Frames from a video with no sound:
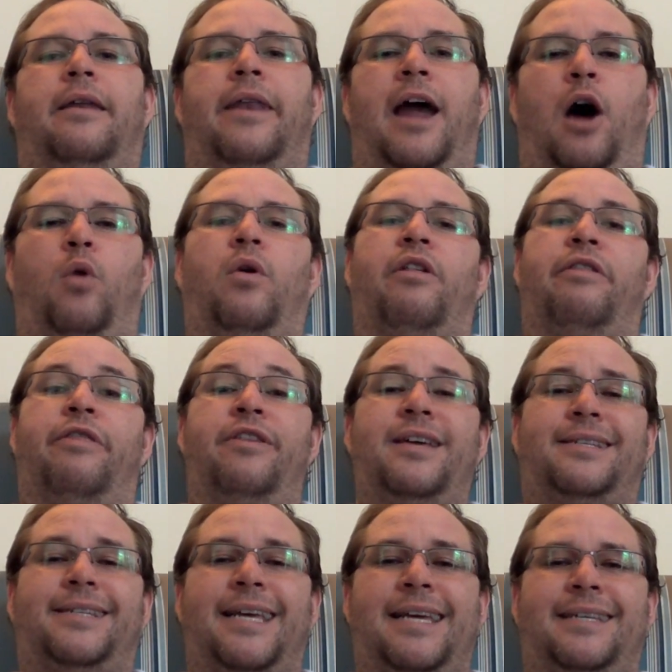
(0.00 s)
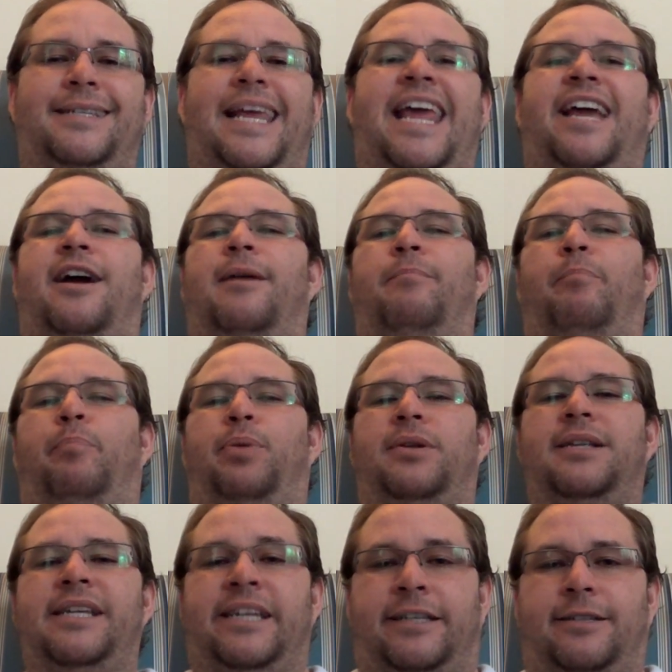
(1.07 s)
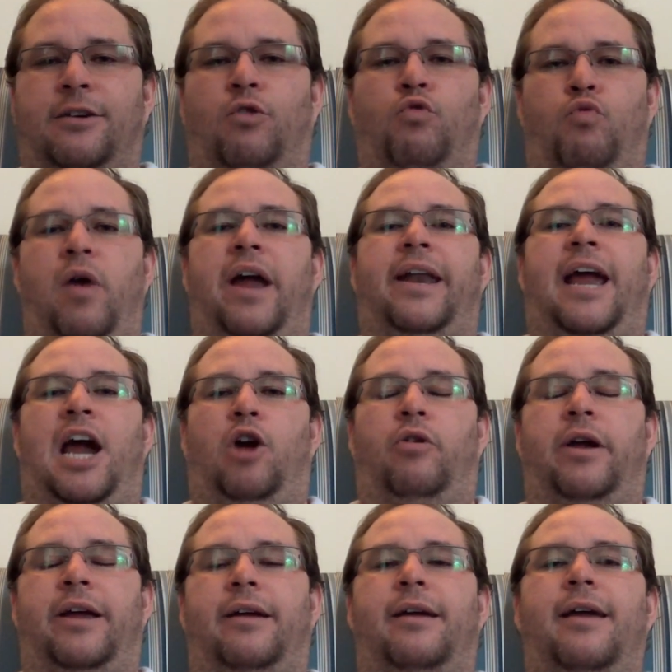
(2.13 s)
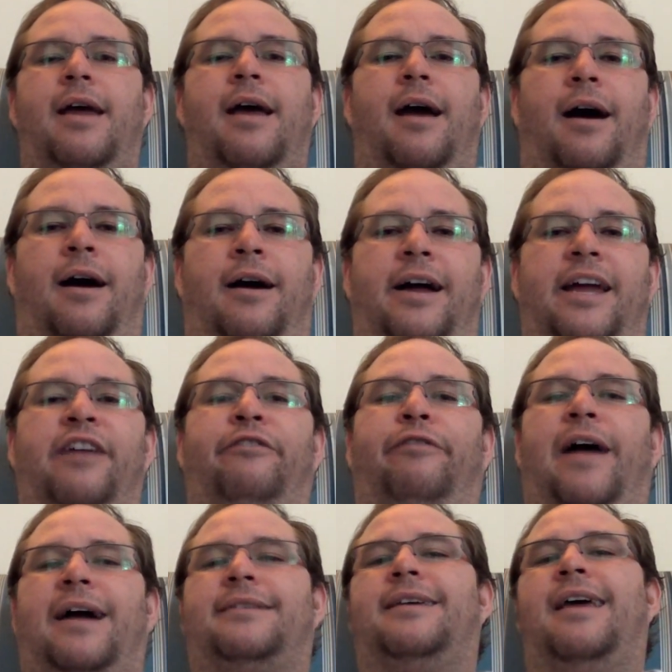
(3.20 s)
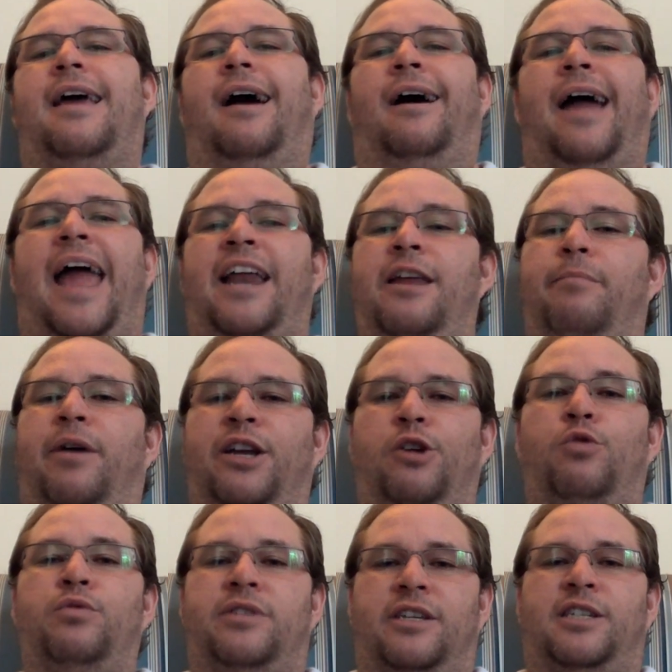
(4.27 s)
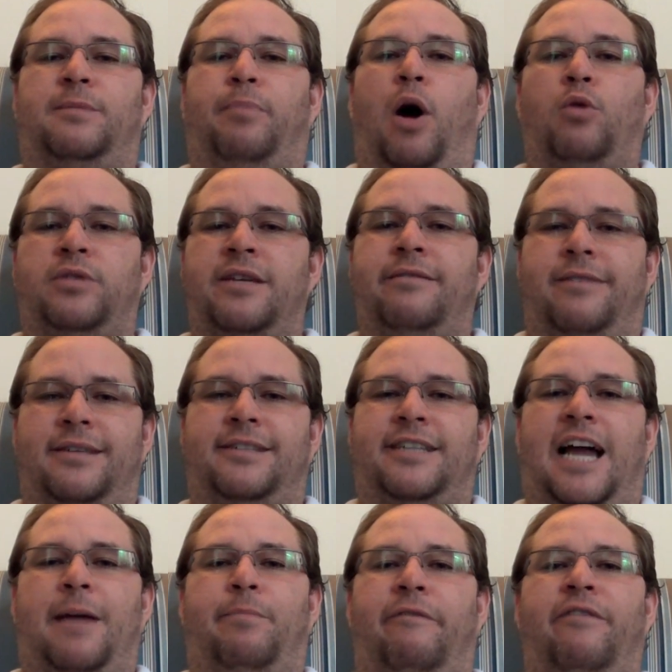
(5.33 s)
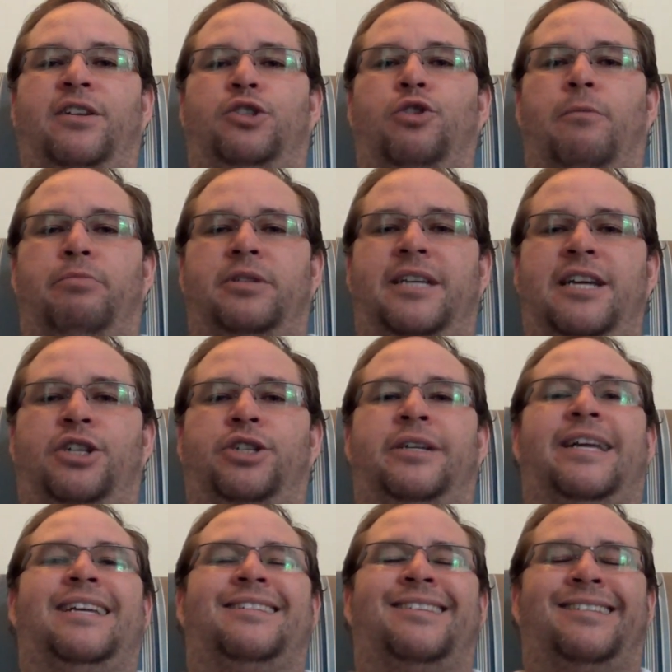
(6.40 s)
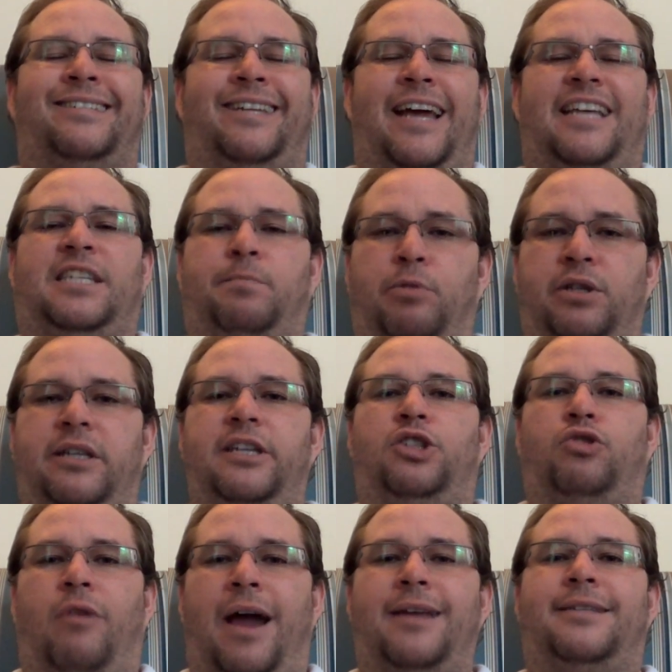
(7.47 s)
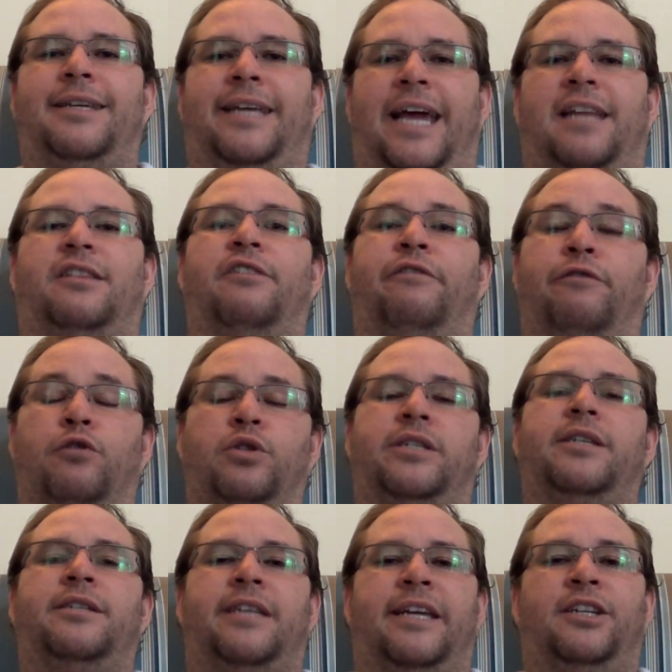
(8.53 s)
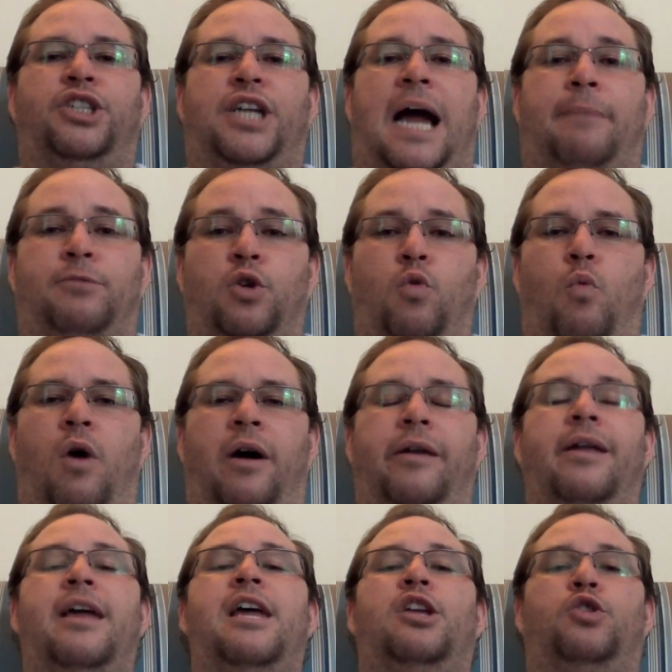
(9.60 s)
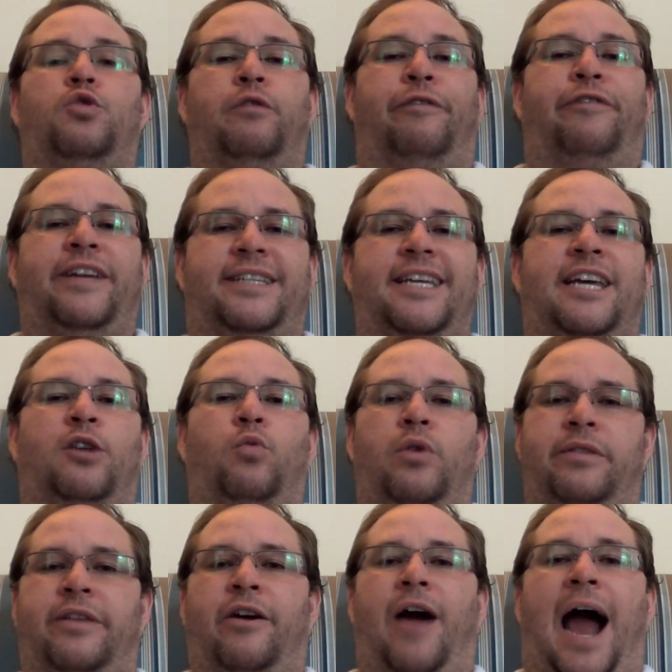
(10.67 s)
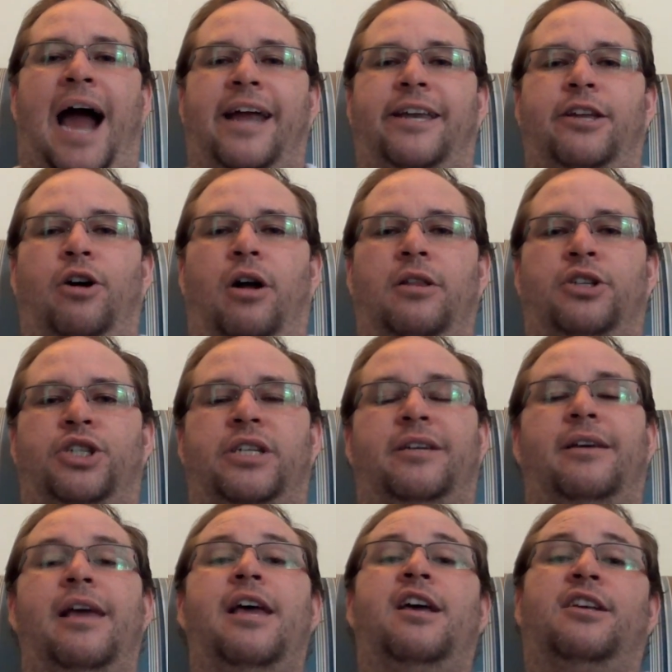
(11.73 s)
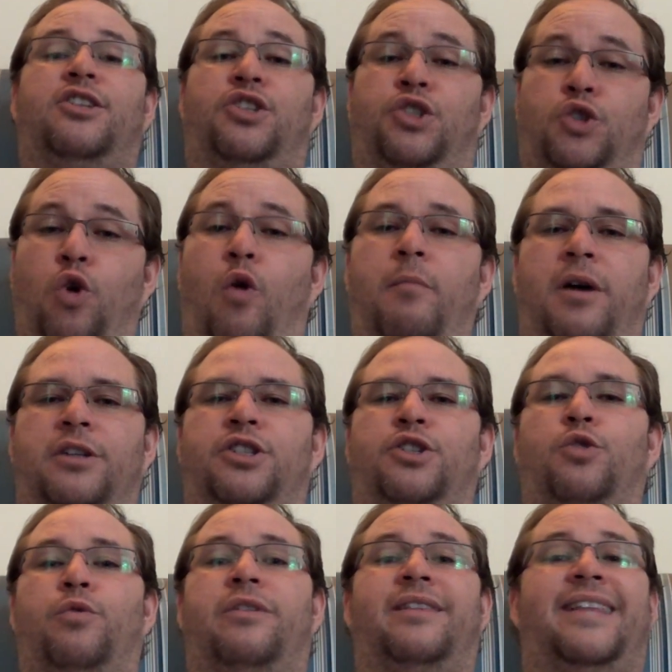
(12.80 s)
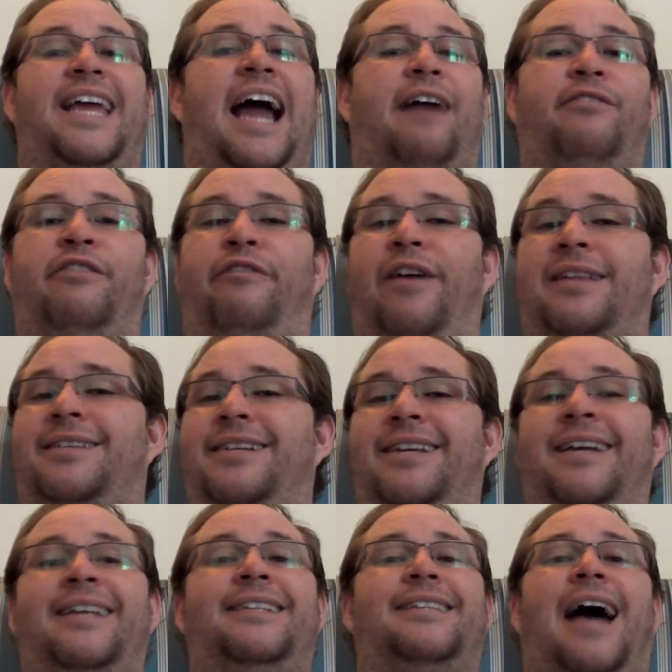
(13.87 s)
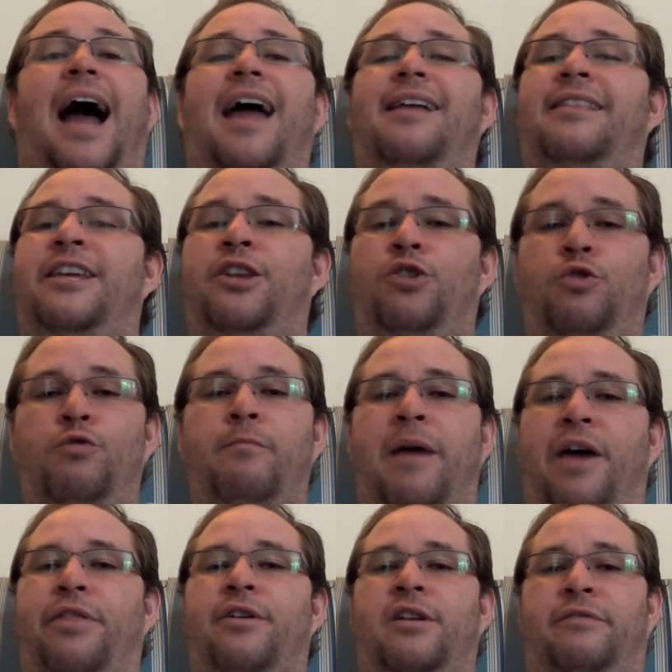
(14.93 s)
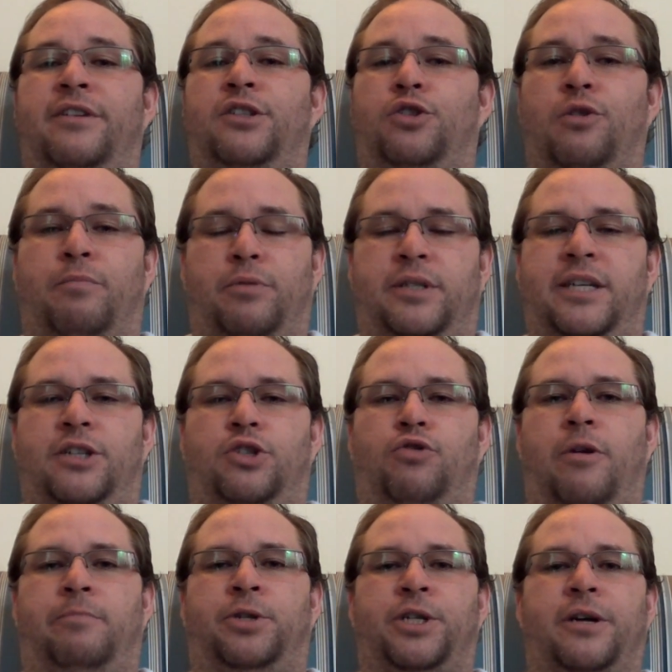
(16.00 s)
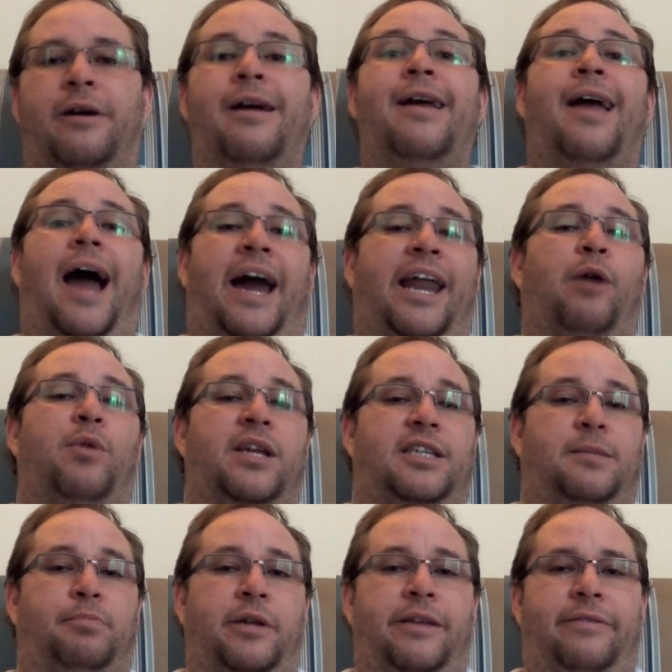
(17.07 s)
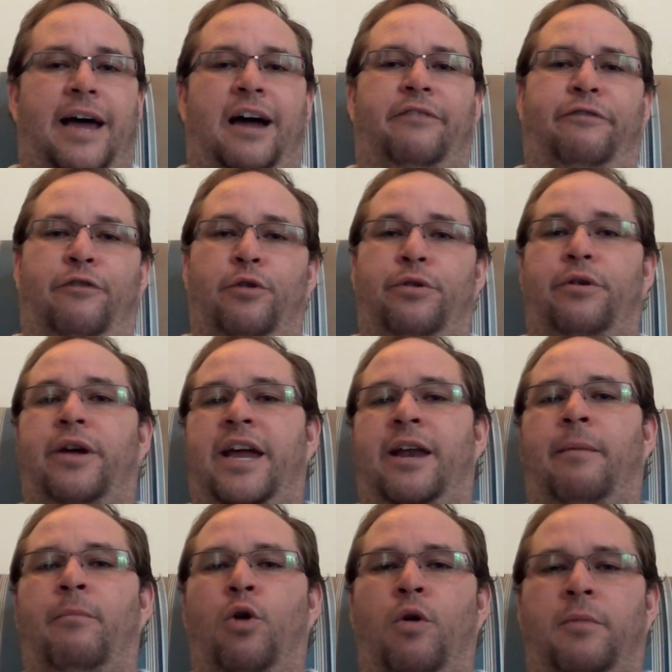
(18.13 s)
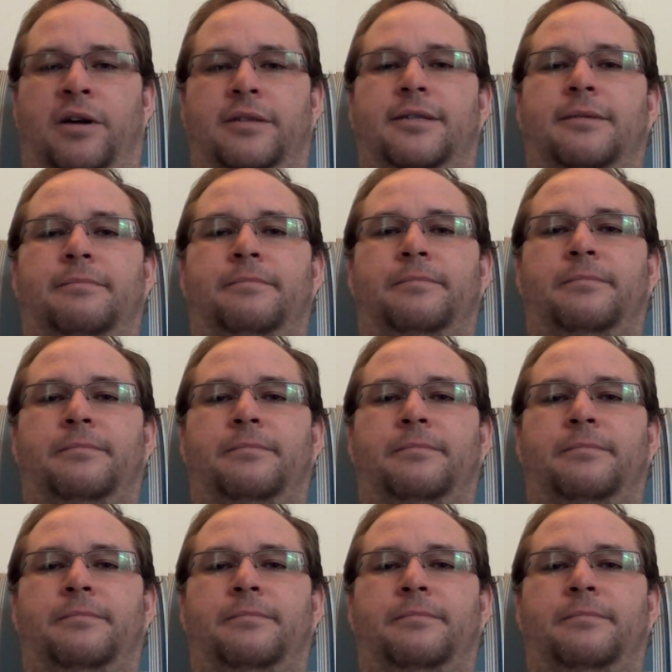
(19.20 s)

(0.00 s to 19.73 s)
Now, this is a complete red herring. In fact, anybody who's espousing this type of interpretation is desperately trying to get the verses in chapter 1 to fit in with their ideology. So much so that they have invented an entirely new method of interpreting scripture, and I will explain that further in a moment.